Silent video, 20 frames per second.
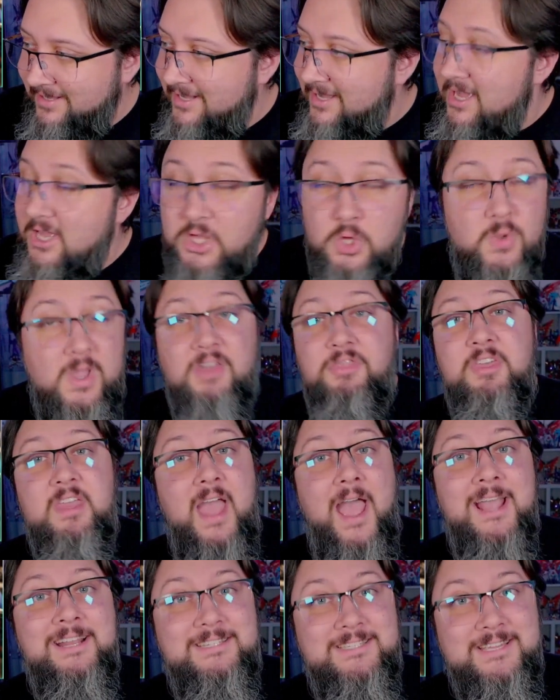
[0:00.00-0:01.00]
you get
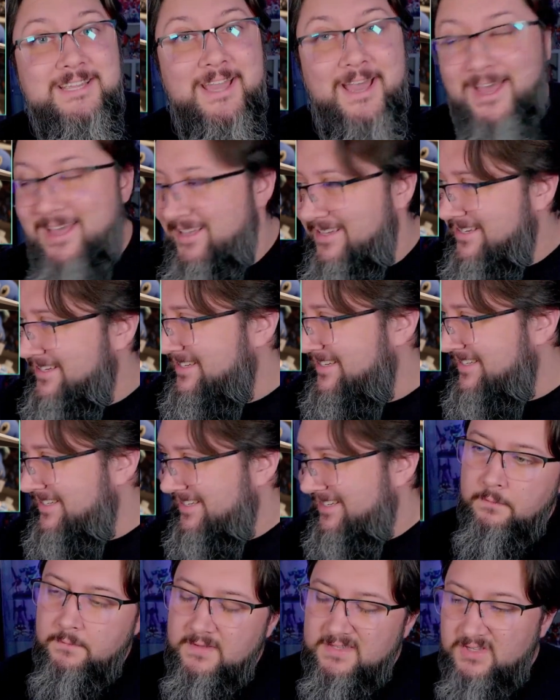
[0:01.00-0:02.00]
the idea.
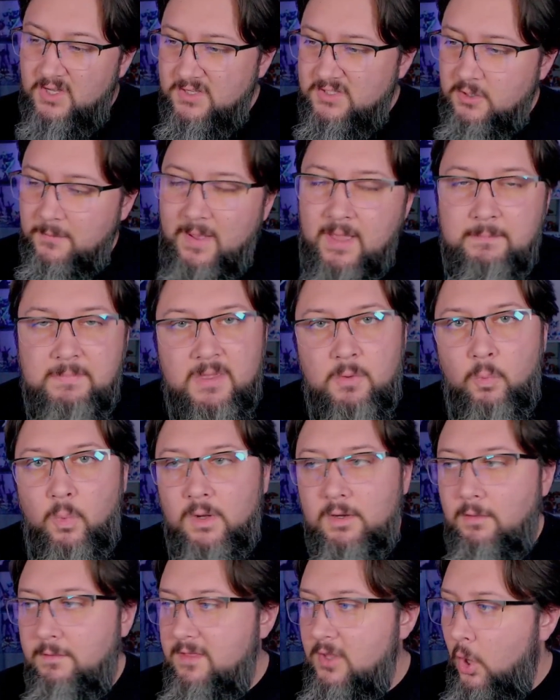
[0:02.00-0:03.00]
This also might be
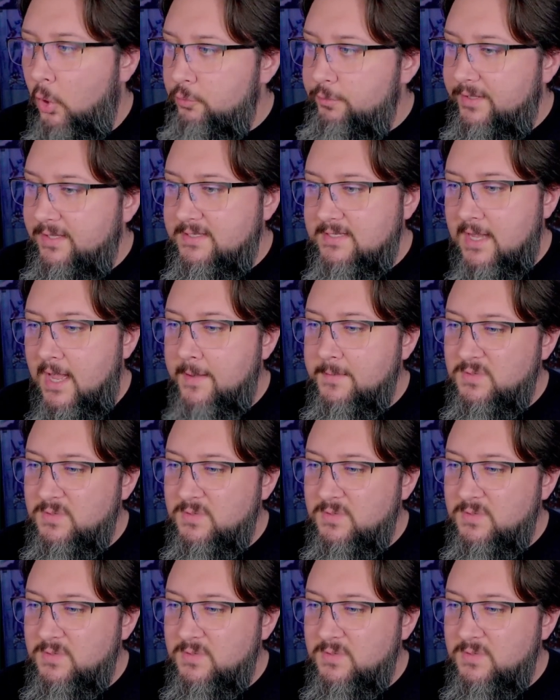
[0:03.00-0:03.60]
one of the only times